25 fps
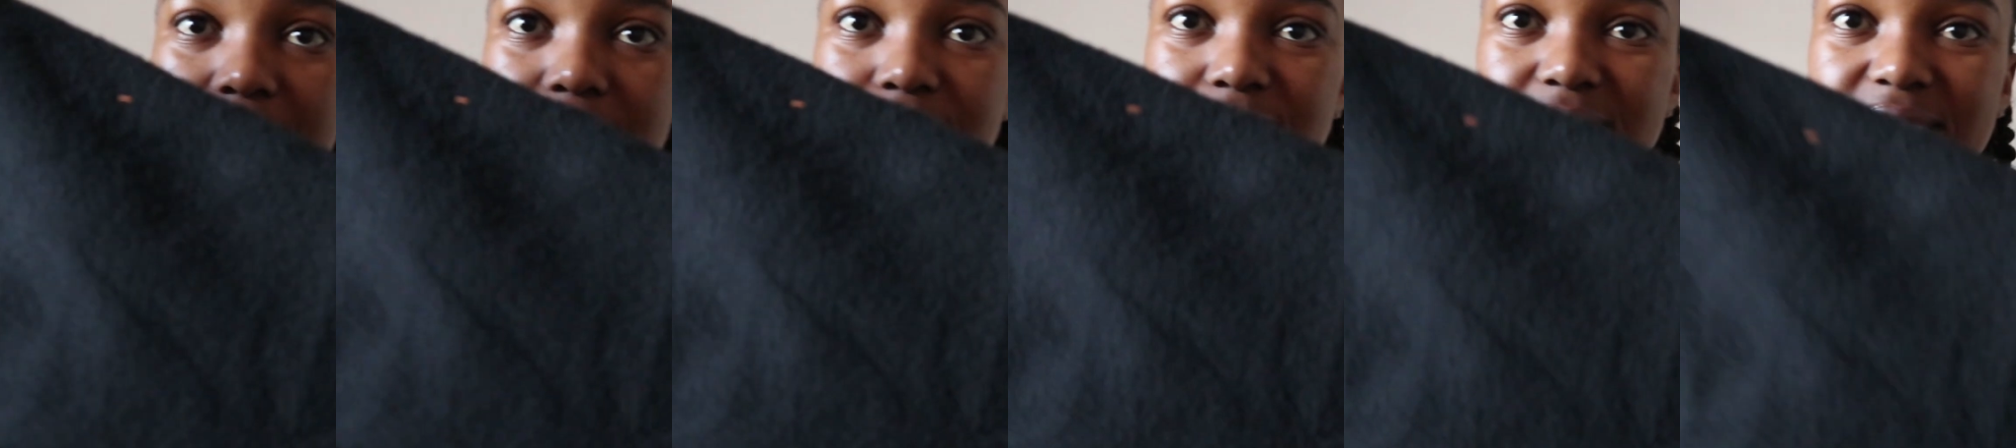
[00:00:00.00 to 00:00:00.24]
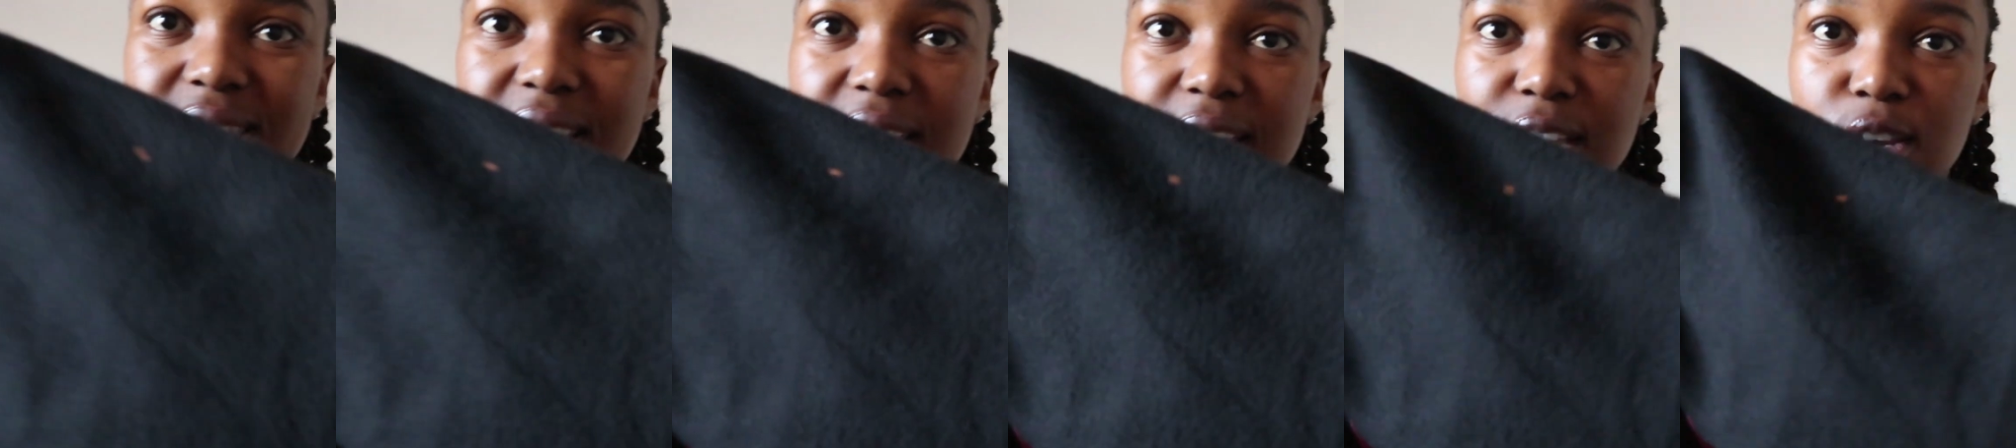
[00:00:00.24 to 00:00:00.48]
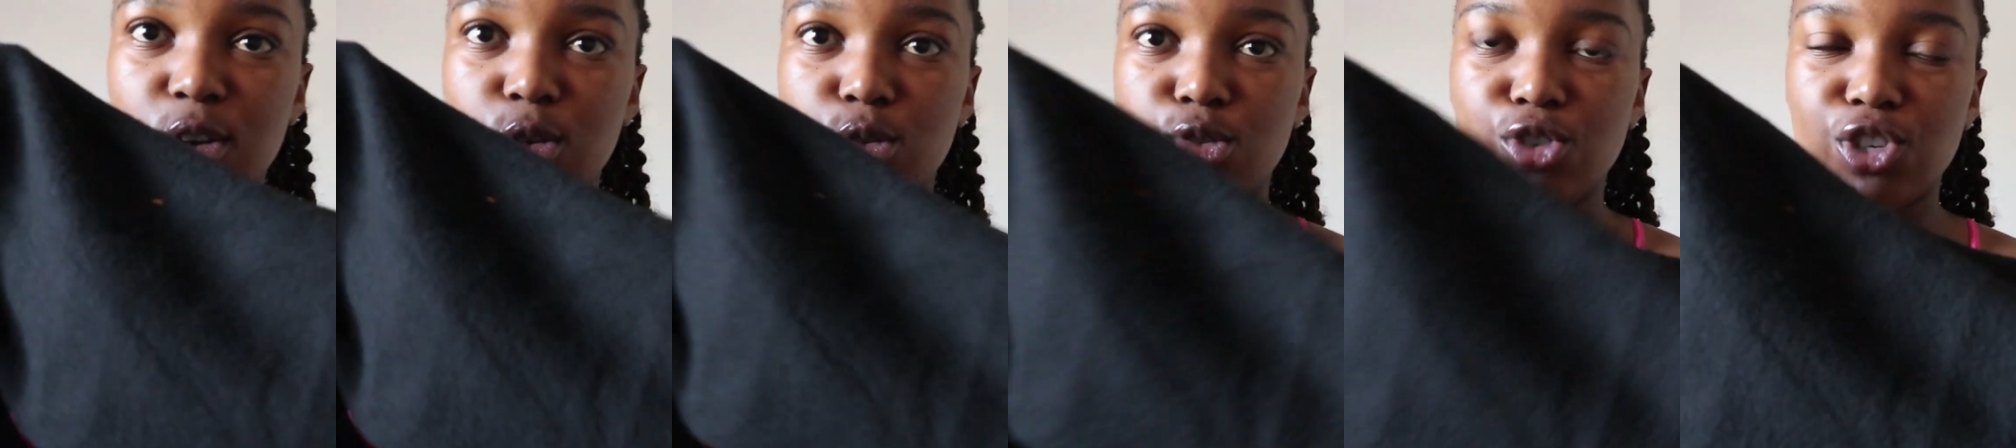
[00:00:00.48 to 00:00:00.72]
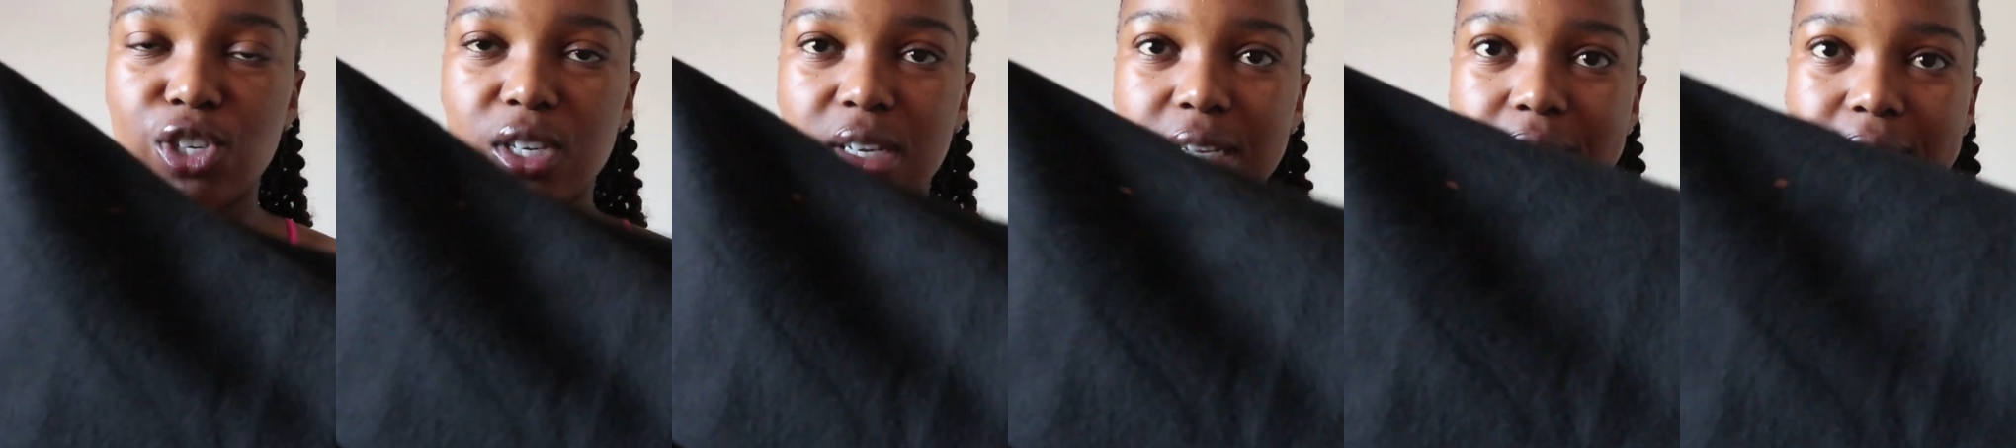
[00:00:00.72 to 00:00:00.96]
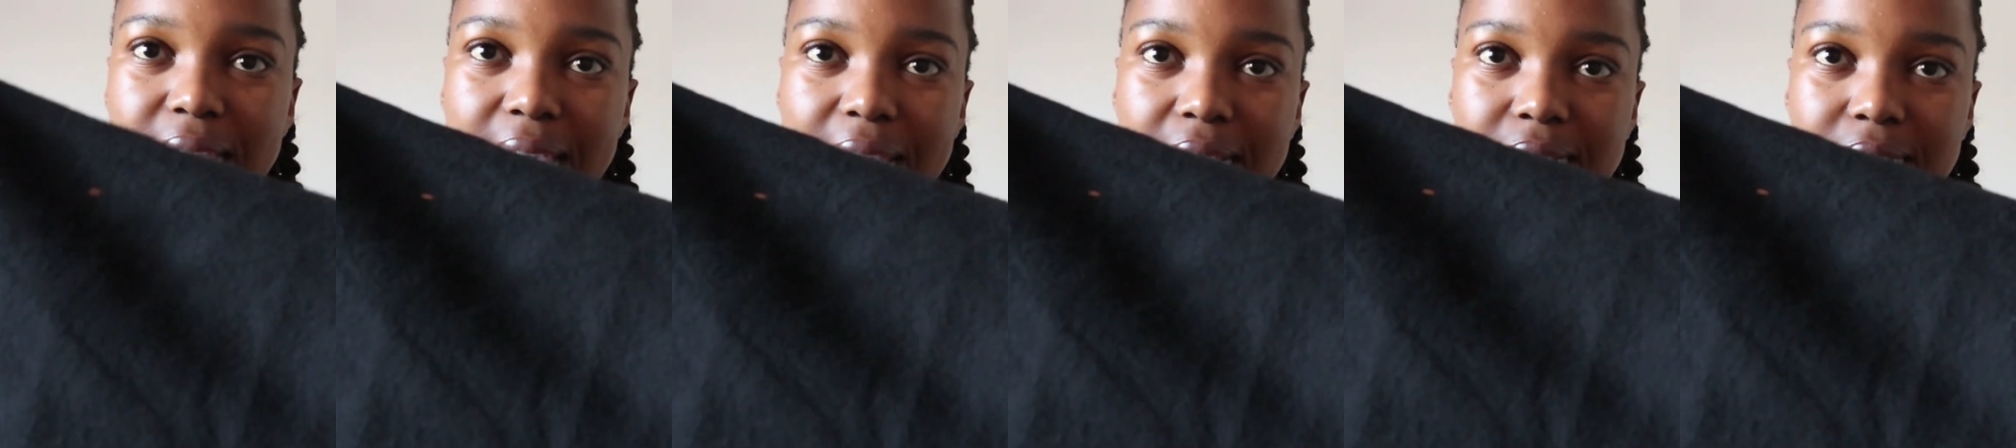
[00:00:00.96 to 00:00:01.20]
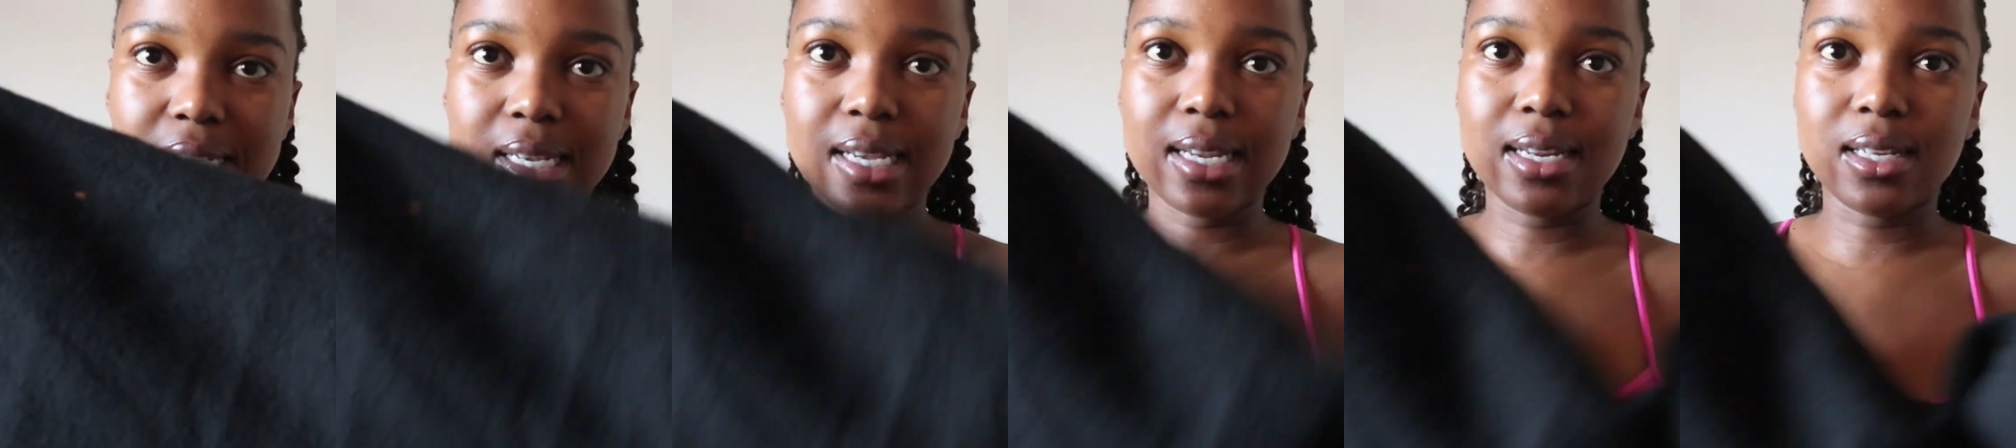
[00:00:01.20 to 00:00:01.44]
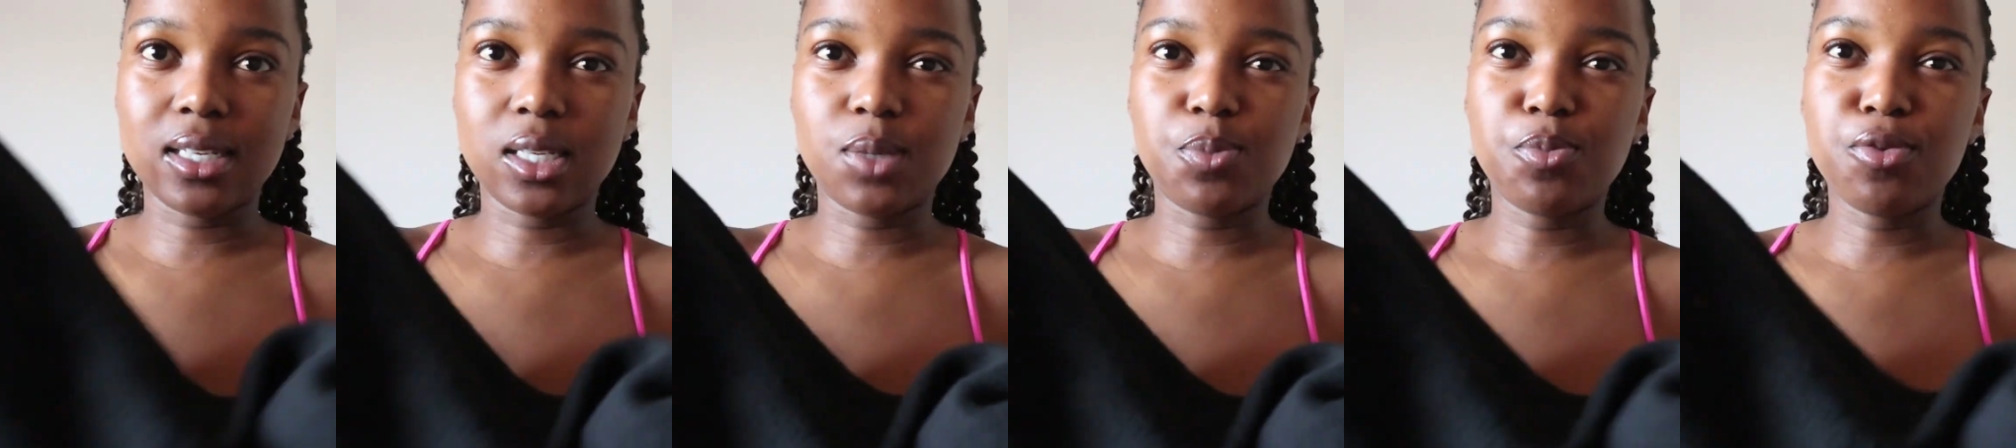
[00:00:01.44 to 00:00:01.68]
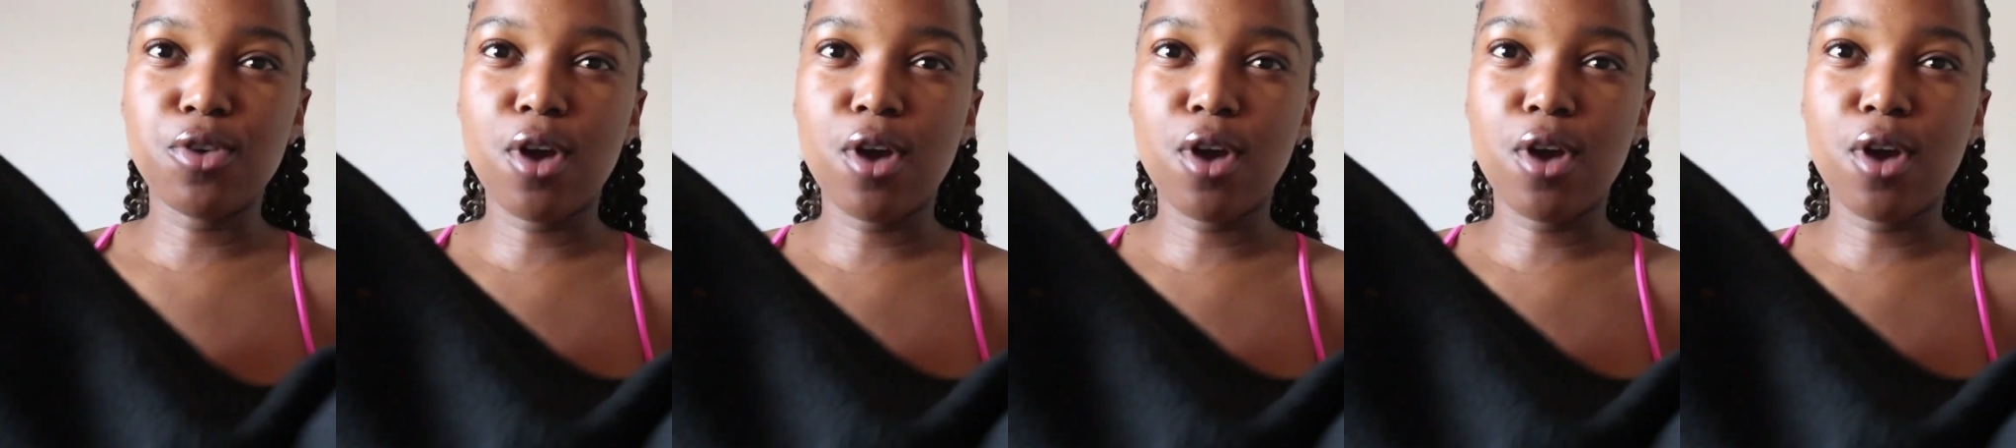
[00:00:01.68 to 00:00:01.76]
gives the illusion that it is